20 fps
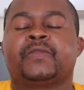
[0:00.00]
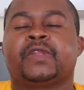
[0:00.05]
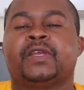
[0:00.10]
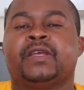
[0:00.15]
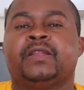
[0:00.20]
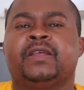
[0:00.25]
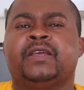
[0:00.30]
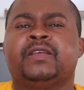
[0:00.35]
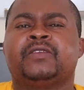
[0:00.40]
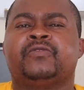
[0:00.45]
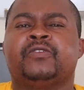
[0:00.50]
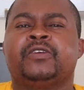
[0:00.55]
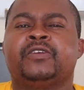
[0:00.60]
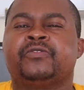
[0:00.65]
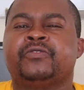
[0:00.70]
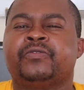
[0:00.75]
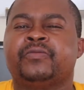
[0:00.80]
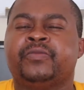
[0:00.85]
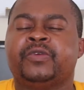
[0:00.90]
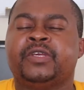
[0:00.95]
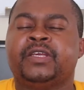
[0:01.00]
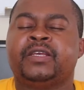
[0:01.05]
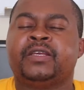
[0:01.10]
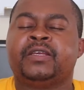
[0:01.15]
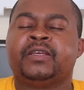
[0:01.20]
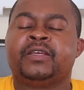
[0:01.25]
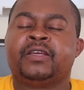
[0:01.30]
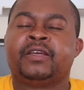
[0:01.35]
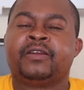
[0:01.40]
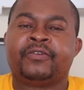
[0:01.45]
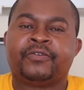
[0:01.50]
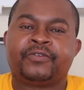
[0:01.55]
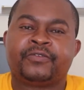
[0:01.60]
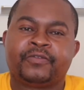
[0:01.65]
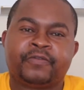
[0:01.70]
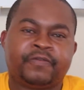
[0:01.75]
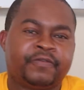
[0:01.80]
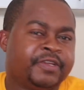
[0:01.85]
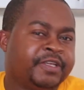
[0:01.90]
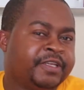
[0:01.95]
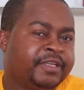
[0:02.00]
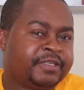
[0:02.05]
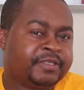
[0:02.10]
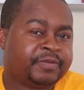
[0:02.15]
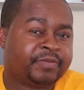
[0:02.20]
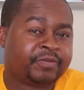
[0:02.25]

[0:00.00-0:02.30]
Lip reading: there is going to be a lot of heat